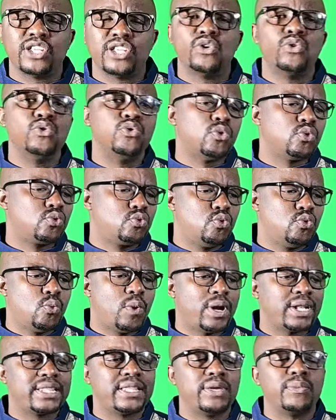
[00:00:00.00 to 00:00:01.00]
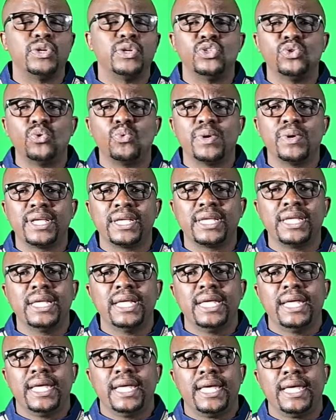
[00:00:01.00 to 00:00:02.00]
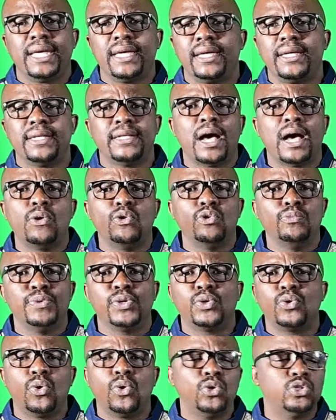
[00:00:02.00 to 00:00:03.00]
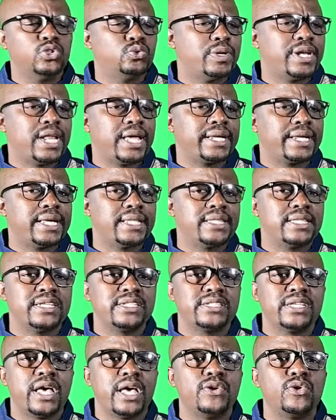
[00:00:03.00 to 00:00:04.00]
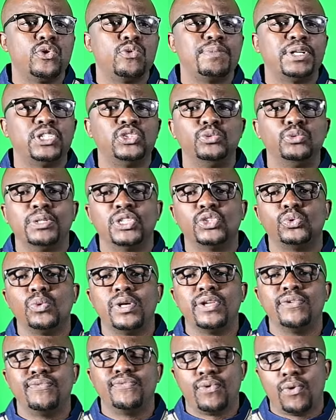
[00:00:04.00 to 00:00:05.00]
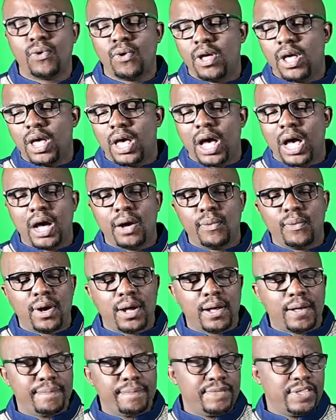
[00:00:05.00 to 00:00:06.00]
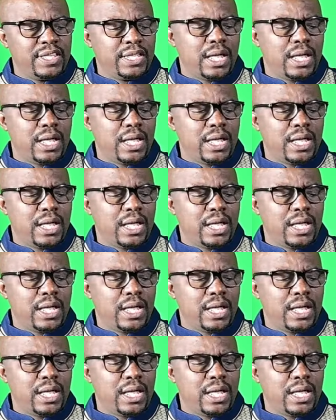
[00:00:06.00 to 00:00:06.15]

They did not know what they were doing. I will be called when I get there, say, no, but you must wait for our